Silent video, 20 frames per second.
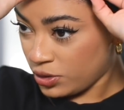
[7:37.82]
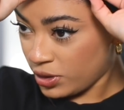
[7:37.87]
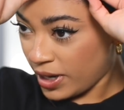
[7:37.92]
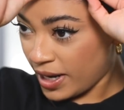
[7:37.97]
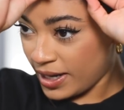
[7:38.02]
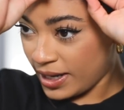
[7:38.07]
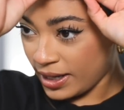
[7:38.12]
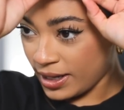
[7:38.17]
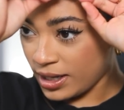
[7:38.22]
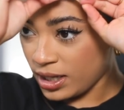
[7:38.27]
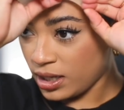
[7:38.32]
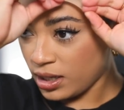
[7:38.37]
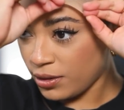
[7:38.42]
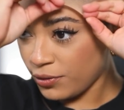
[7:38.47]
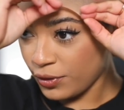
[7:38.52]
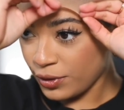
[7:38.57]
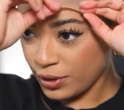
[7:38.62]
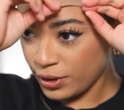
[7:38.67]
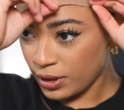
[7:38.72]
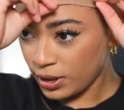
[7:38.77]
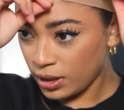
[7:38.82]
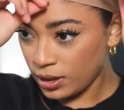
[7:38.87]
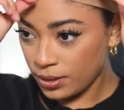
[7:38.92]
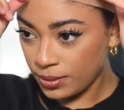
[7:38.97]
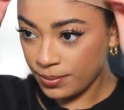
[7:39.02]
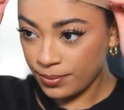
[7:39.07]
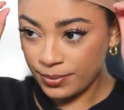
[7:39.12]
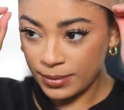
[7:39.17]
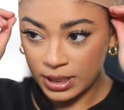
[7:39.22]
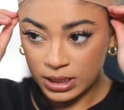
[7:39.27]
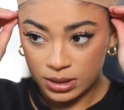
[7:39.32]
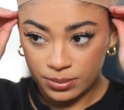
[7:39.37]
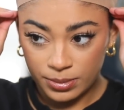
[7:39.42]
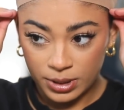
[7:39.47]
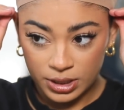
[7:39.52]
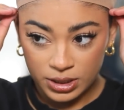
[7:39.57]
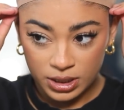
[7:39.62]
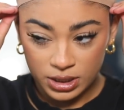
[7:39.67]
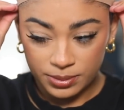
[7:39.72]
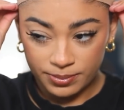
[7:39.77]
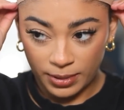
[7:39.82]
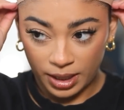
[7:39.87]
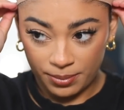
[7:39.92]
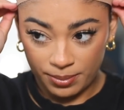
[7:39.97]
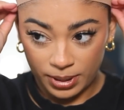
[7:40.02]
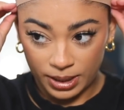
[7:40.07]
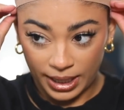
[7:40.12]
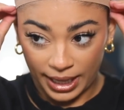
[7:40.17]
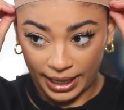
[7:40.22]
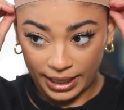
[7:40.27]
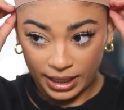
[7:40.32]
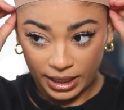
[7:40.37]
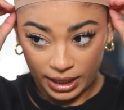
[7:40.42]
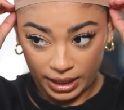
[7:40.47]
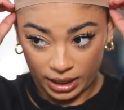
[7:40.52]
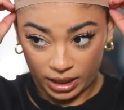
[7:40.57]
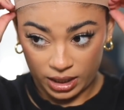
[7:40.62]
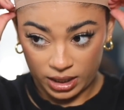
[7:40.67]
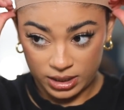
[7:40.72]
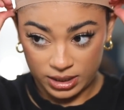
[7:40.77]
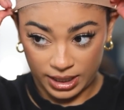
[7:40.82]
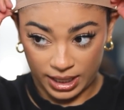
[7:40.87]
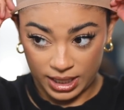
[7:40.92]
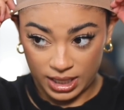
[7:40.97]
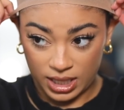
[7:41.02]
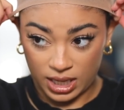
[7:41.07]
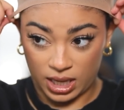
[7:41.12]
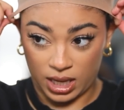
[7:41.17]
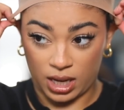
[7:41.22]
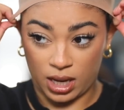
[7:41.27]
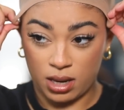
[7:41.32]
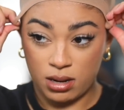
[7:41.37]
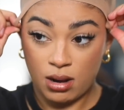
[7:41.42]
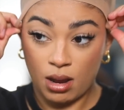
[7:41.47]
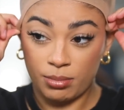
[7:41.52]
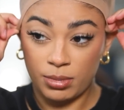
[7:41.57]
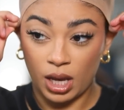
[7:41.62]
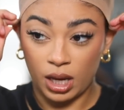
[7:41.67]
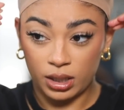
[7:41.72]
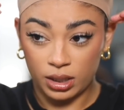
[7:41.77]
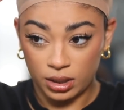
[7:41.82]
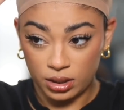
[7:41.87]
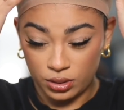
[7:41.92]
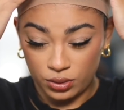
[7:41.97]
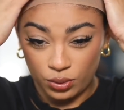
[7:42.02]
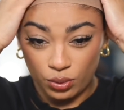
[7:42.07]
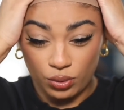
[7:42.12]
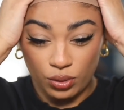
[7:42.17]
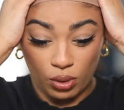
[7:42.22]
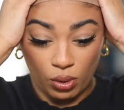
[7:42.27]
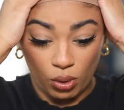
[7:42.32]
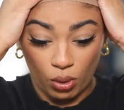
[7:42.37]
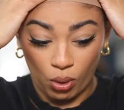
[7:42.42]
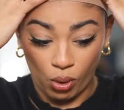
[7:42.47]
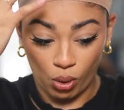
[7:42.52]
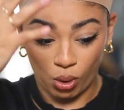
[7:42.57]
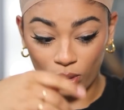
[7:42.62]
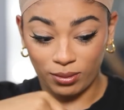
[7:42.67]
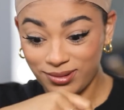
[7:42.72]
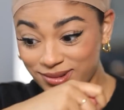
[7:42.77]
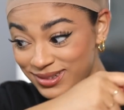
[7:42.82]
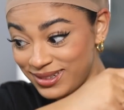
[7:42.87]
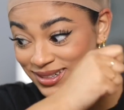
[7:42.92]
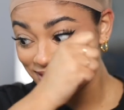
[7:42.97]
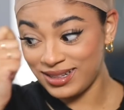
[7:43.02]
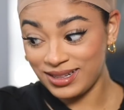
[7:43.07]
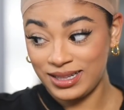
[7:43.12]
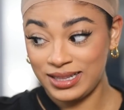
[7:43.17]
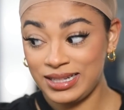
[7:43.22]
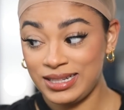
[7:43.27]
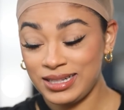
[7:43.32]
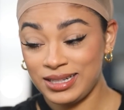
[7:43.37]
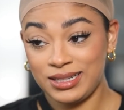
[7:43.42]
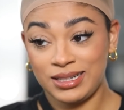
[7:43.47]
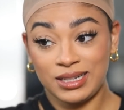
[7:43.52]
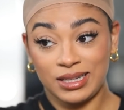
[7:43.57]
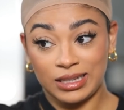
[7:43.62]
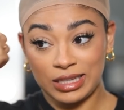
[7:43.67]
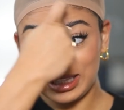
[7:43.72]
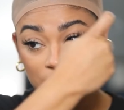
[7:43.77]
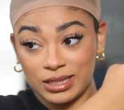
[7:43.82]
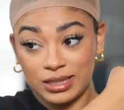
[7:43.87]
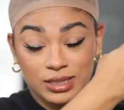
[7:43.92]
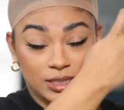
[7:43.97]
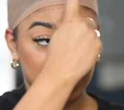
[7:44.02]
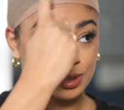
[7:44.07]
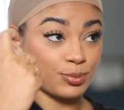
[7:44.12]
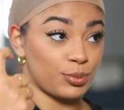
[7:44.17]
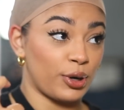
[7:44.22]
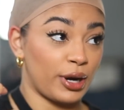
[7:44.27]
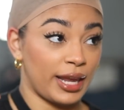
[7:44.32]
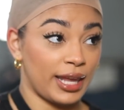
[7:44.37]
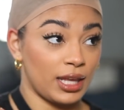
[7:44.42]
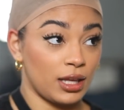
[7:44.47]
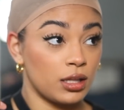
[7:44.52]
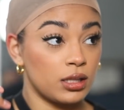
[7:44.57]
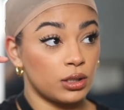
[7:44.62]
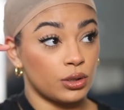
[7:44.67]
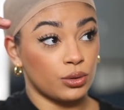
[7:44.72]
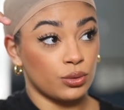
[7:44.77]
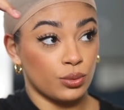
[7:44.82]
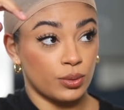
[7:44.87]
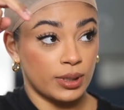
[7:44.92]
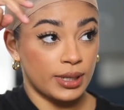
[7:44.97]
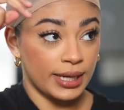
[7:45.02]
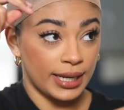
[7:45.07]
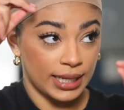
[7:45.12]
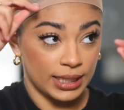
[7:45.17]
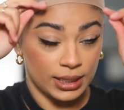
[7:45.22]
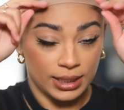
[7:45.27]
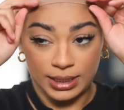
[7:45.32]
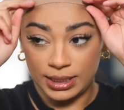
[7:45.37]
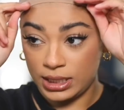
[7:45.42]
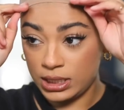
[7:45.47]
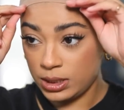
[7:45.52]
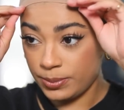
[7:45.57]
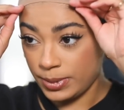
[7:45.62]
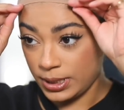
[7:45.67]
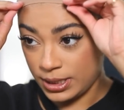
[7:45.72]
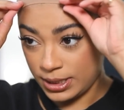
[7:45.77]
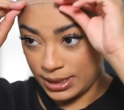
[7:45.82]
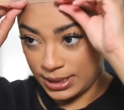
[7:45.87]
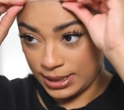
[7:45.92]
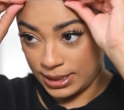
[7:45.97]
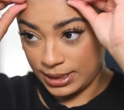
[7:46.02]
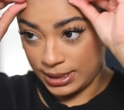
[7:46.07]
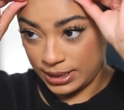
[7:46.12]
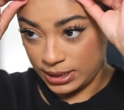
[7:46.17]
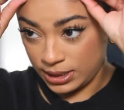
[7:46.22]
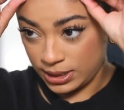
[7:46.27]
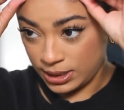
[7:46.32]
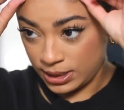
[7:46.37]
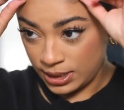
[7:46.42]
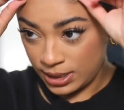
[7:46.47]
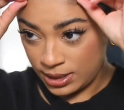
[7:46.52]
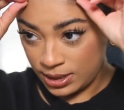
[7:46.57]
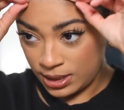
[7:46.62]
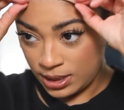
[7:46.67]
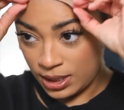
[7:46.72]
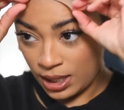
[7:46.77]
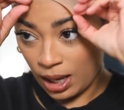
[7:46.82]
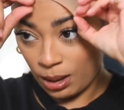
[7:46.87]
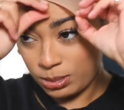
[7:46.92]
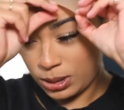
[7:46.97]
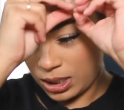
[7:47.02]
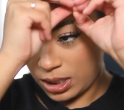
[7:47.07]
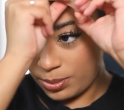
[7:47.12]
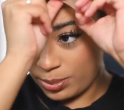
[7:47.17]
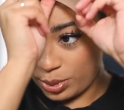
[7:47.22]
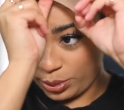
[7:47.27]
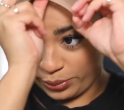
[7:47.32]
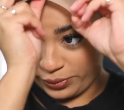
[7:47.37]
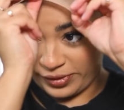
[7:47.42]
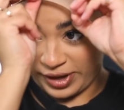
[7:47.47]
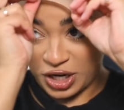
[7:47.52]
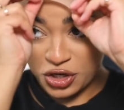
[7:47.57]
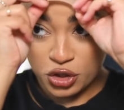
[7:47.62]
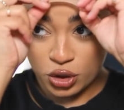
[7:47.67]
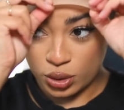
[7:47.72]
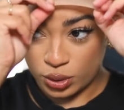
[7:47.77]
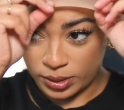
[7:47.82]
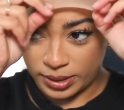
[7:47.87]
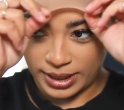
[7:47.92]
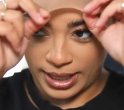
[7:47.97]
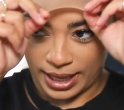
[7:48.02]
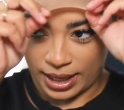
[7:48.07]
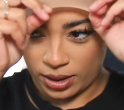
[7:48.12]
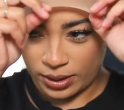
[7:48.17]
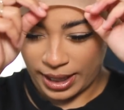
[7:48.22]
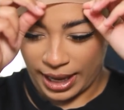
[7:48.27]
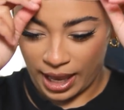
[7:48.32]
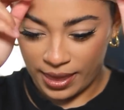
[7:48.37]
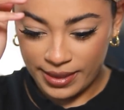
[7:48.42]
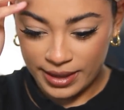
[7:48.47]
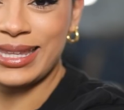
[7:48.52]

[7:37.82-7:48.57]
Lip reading: try to cover as much as my black hair as I can. I'm not gonna do the whole spray glue cut this because I'm not a professional yet, okay?